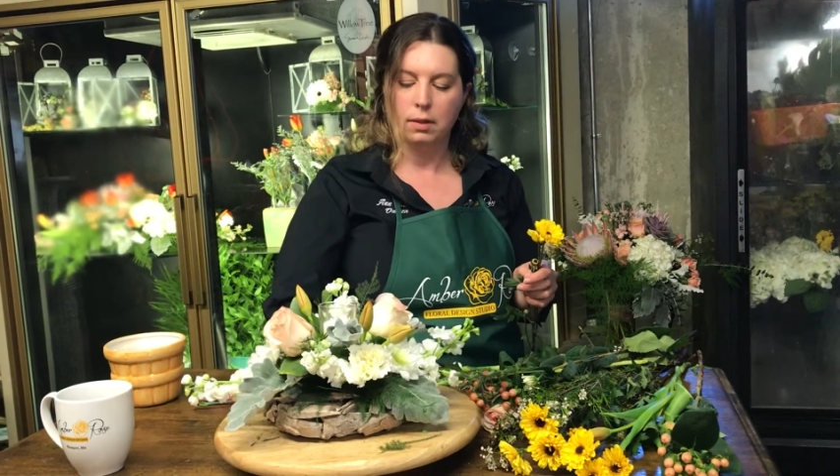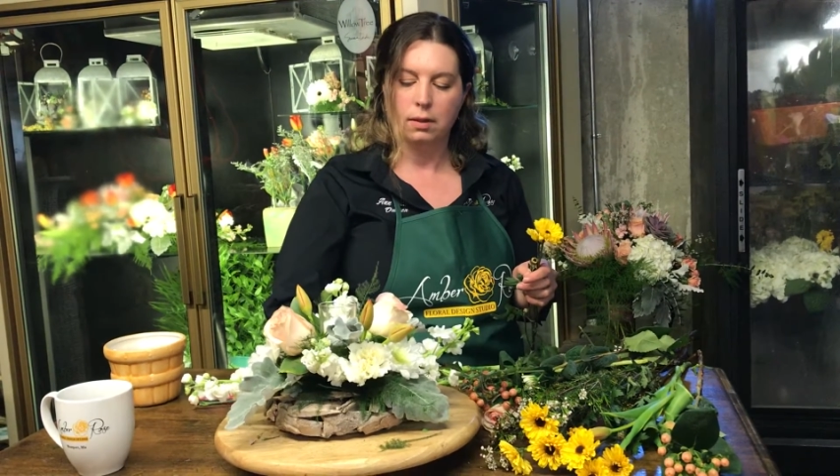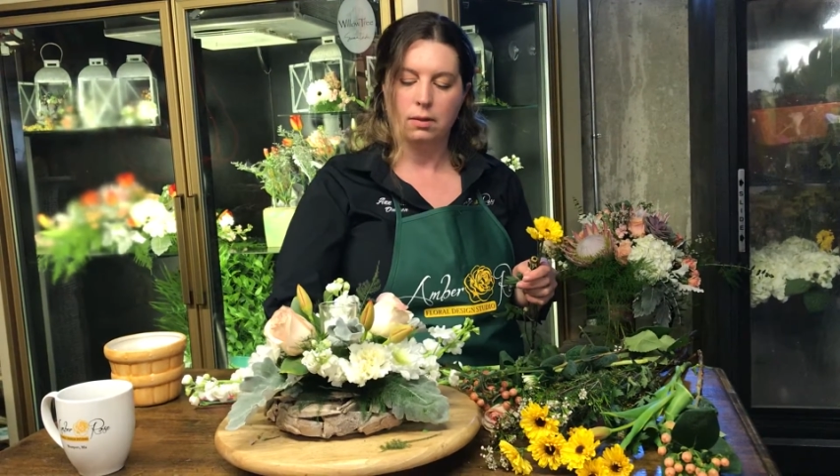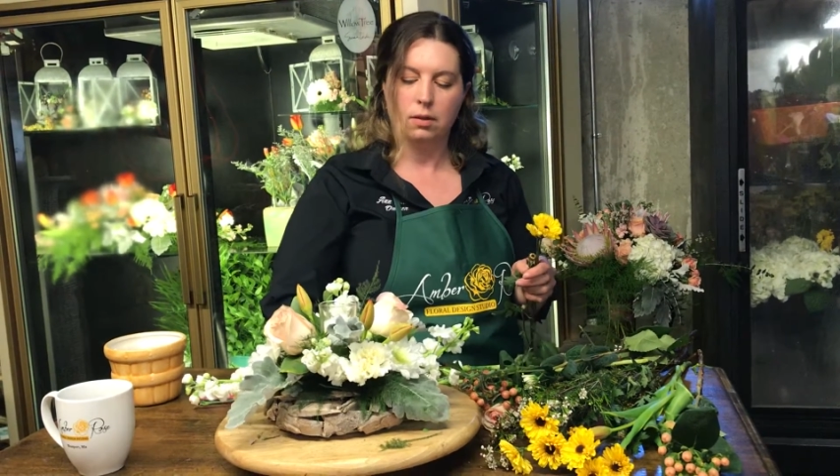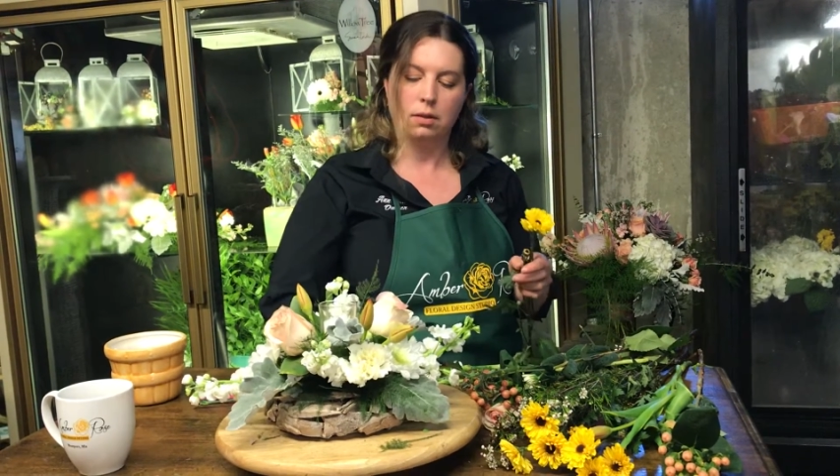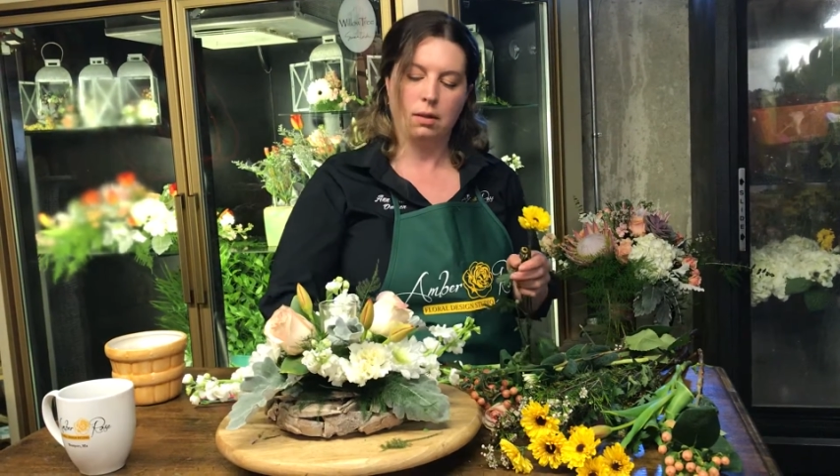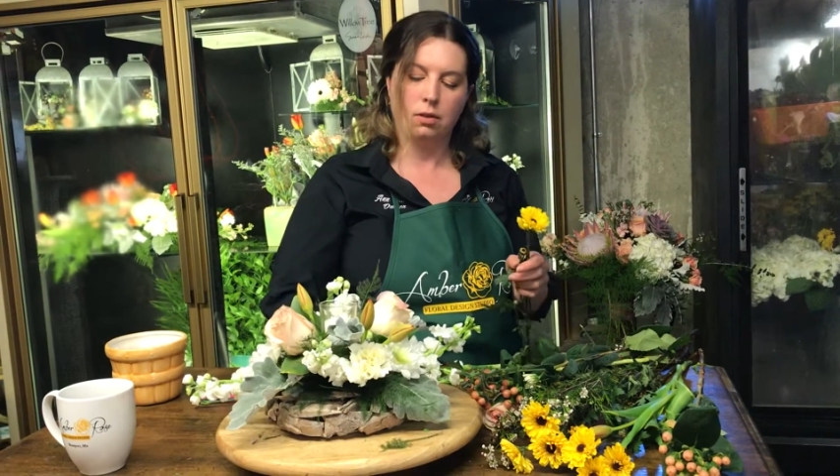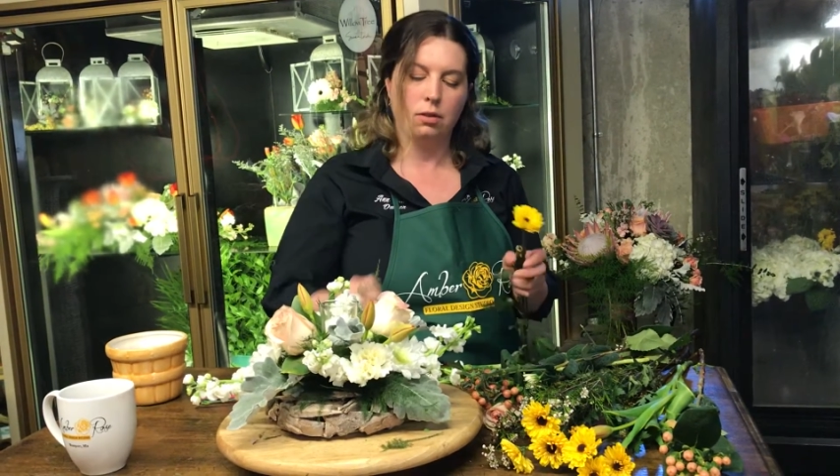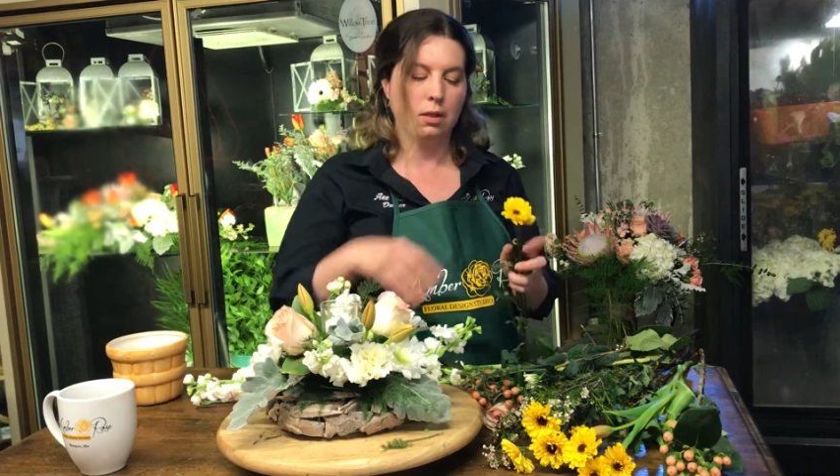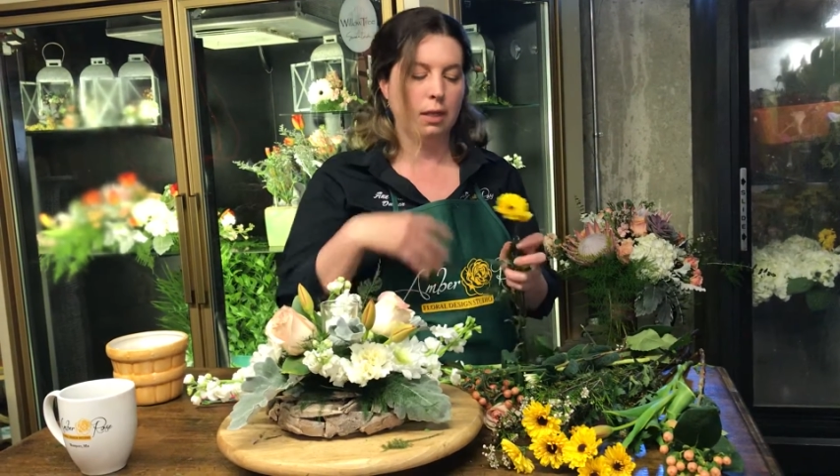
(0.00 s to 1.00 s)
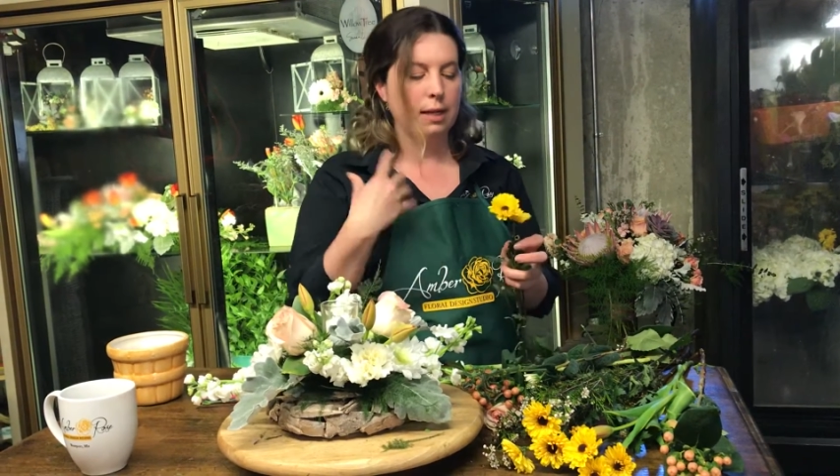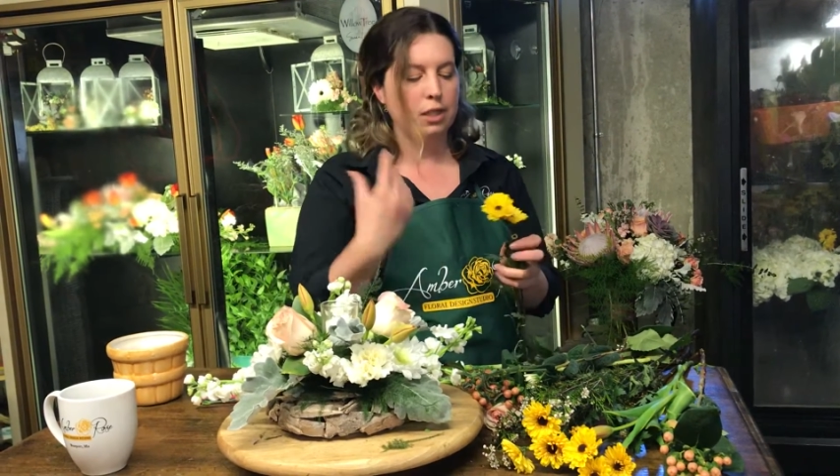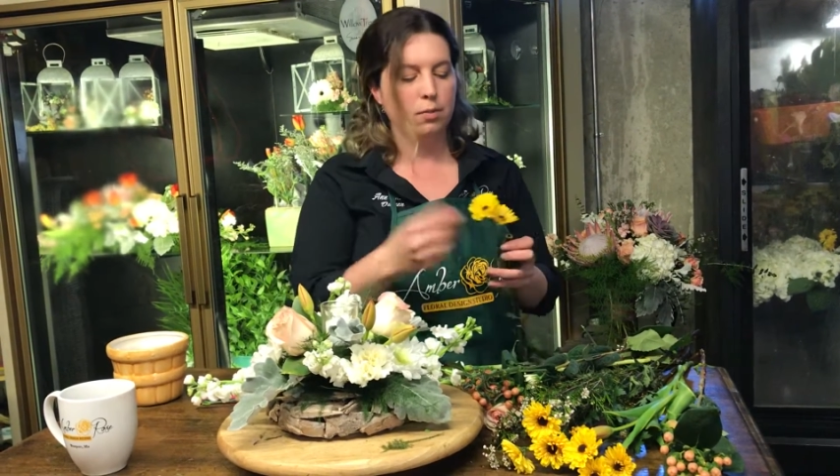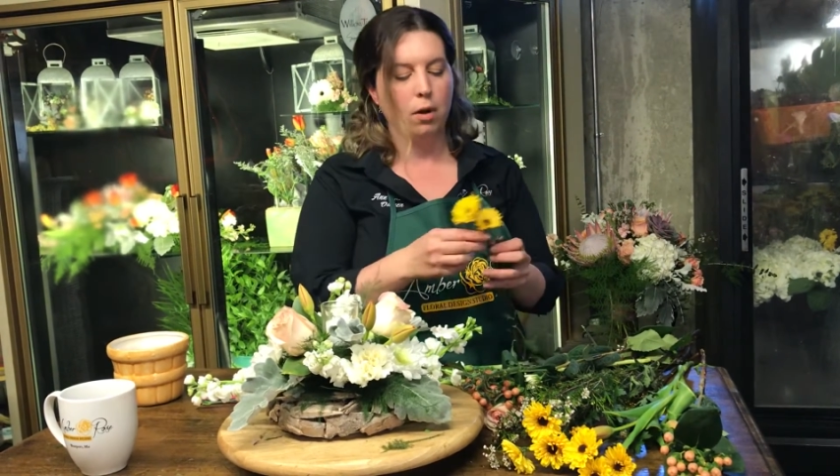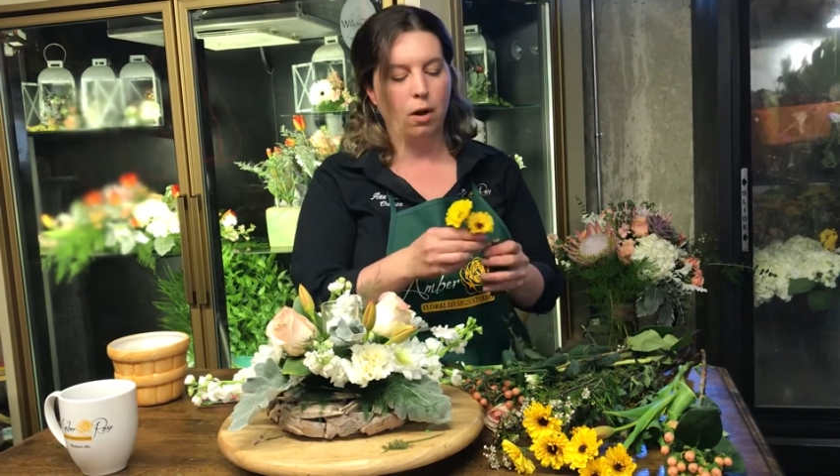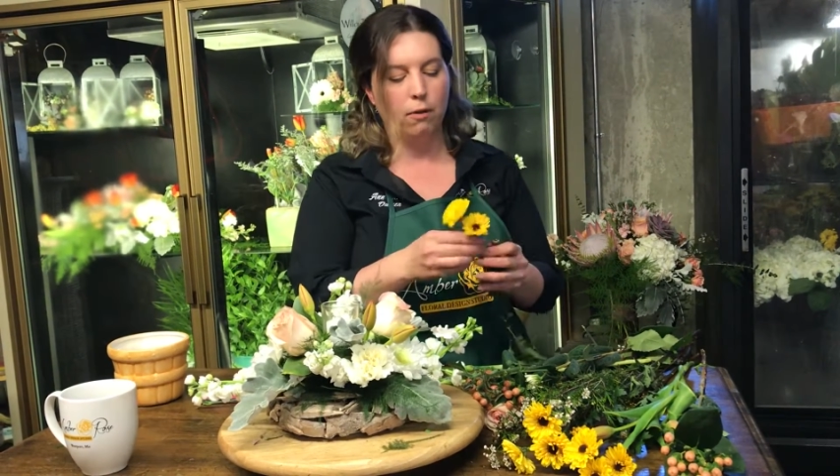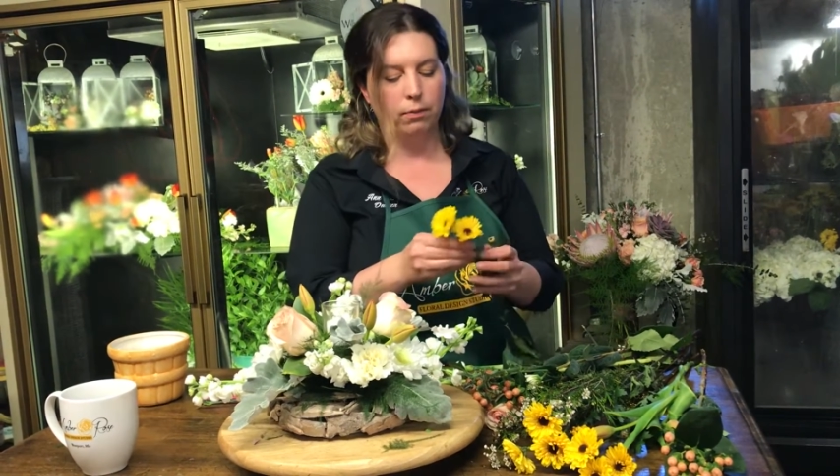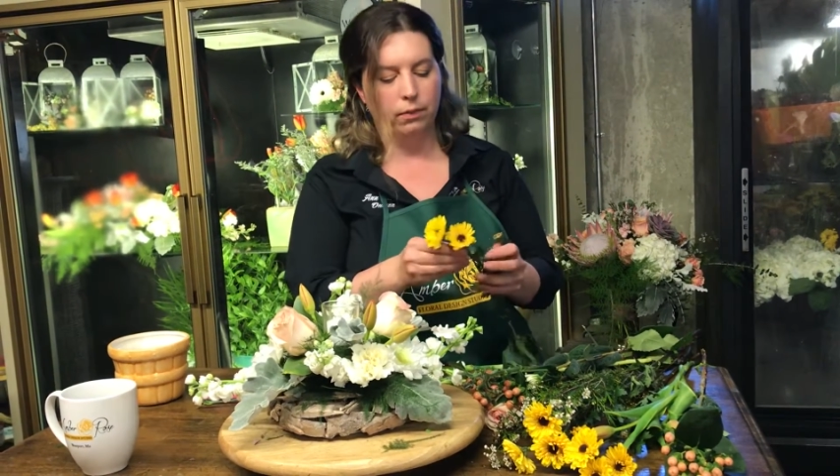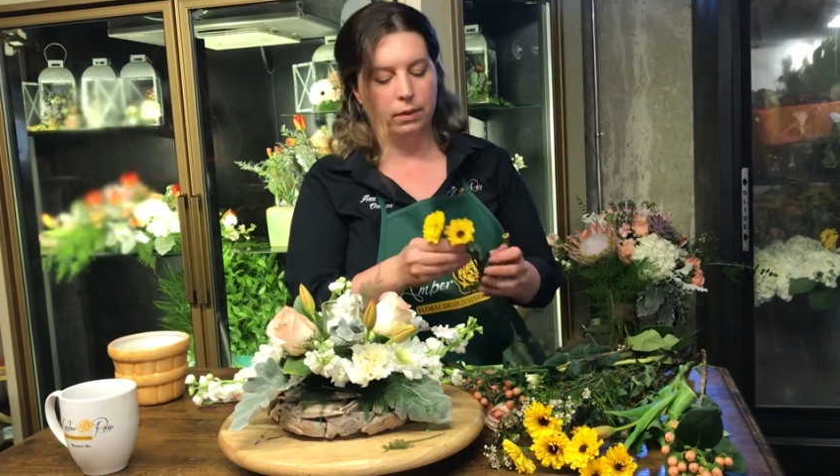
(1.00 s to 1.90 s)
because they're just a nice small